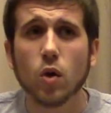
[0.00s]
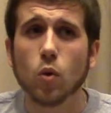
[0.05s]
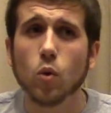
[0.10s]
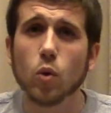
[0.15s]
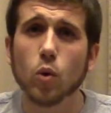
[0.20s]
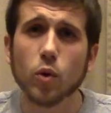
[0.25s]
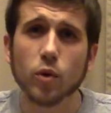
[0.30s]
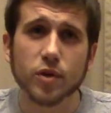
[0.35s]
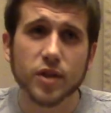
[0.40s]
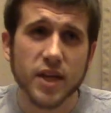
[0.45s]

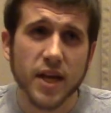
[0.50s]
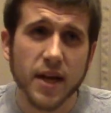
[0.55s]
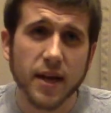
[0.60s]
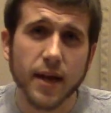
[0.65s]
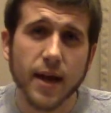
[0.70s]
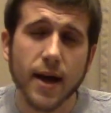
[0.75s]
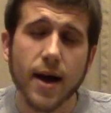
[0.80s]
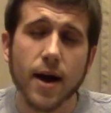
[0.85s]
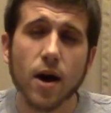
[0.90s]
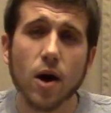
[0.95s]
or
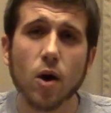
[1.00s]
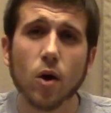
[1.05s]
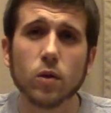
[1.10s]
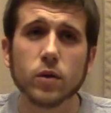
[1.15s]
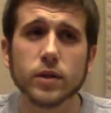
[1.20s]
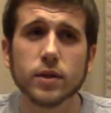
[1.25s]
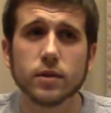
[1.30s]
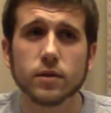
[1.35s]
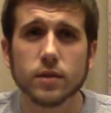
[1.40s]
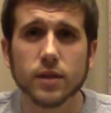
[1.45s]
take
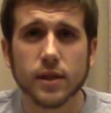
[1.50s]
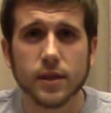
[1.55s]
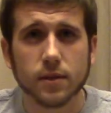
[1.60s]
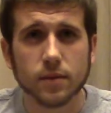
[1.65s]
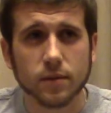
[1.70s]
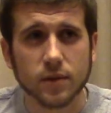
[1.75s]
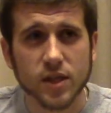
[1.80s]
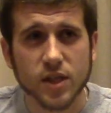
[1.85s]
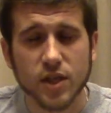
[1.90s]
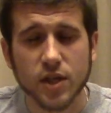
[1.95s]
out
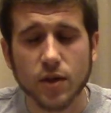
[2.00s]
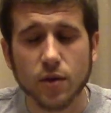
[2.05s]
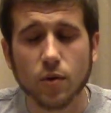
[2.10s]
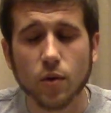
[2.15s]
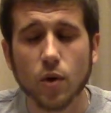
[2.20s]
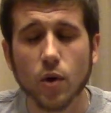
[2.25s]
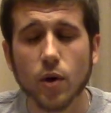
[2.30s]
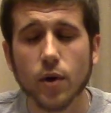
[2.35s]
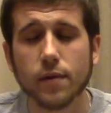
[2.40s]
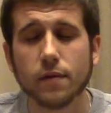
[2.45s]
and sit
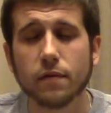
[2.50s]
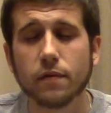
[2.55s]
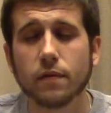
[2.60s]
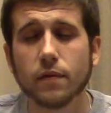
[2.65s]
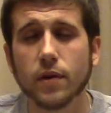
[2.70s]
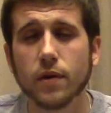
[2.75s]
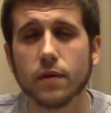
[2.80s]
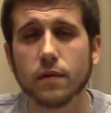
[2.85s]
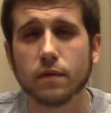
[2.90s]
on if